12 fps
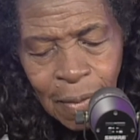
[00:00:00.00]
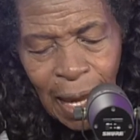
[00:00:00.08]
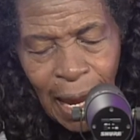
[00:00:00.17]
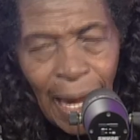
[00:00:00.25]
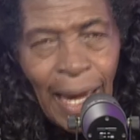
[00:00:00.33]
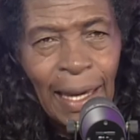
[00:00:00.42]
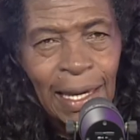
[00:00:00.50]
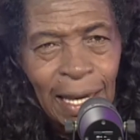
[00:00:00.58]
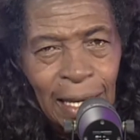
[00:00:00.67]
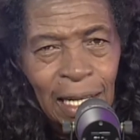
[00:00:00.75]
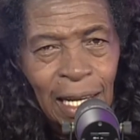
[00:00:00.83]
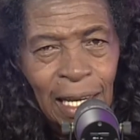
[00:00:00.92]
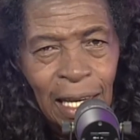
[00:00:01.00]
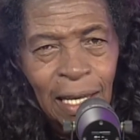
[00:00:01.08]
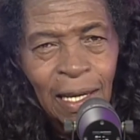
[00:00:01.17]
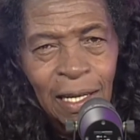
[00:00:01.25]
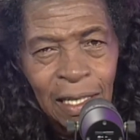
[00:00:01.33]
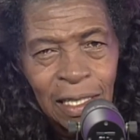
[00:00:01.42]
I get a
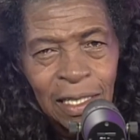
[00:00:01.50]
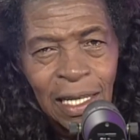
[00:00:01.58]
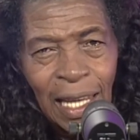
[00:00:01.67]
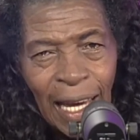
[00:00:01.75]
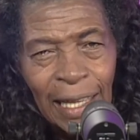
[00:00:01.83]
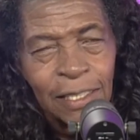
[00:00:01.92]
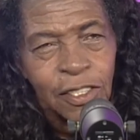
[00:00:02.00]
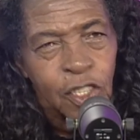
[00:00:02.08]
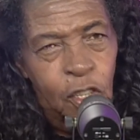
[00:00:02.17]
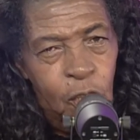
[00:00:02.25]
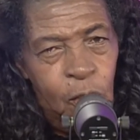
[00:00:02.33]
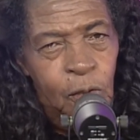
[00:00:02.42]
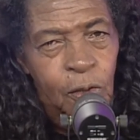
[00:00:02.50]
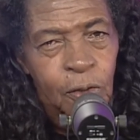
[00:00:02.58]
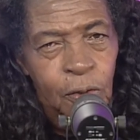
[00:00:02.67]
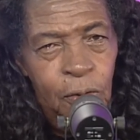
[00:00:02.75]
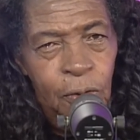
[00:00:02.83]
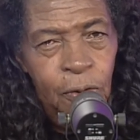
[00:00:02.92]
good, nice, cool
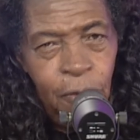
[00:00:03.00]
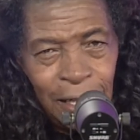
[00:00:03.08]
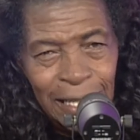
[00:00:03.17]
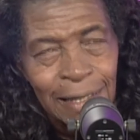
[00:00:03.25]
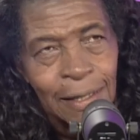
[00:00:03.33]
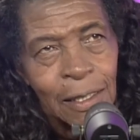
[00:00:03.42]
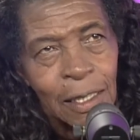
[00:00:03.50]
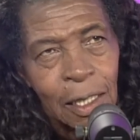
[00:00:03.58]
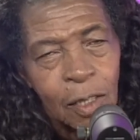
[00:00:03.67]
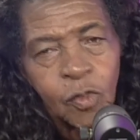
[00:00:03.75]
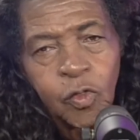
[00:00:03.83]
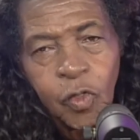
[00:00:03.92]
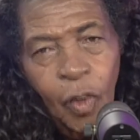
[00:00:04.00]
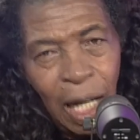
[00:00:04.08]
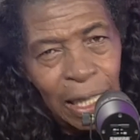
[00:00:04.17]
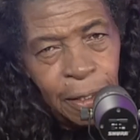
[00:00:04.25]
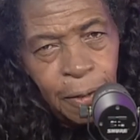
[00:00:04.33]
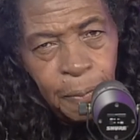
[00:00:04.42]
drink of
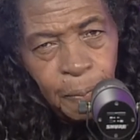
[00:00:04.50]
water.